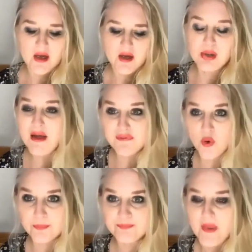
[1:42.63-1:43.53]

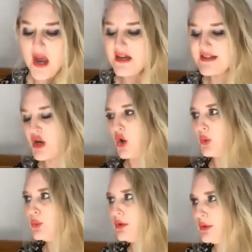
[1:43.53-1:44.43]
platform.
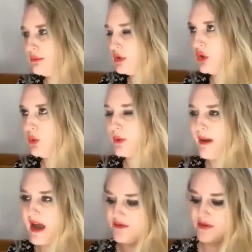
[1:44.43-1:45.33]
So you would
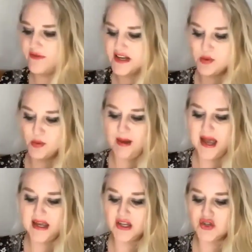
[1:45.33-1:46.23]
pay for Facebook
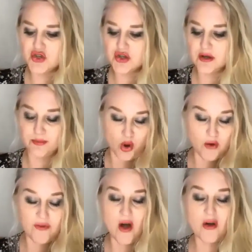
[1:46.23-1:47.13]
page,
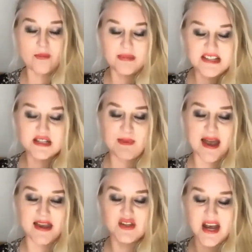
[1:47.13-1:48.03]
profile, business
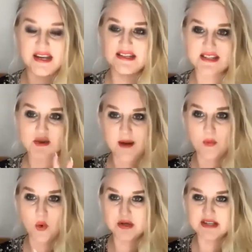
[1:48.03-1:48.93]
page, and
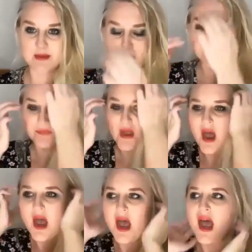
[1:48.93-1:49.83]
Instagram all separate.
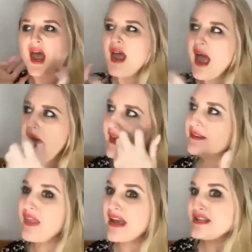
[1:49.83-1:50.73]

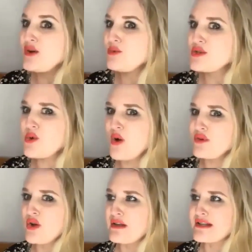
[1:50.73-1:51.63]
And they said it was
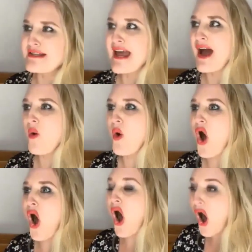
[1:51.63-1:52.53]
$12. Now,
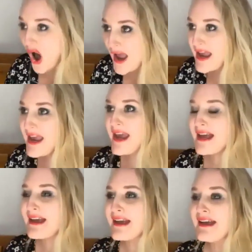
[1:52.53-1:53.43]
I
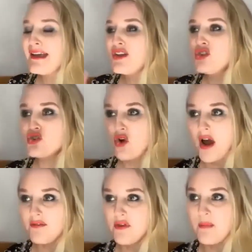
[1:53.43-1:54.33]

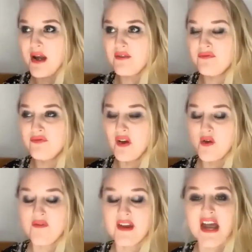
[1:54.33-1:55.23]
tried for Meta
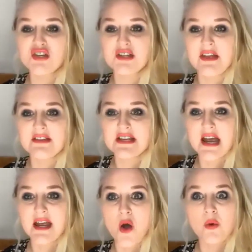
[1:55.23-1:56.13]
verification the other
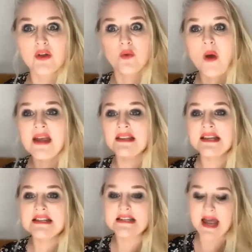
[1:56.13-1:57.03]
day. I went on the wait
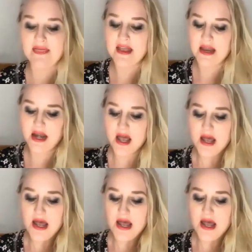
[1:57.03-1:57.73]
list, and then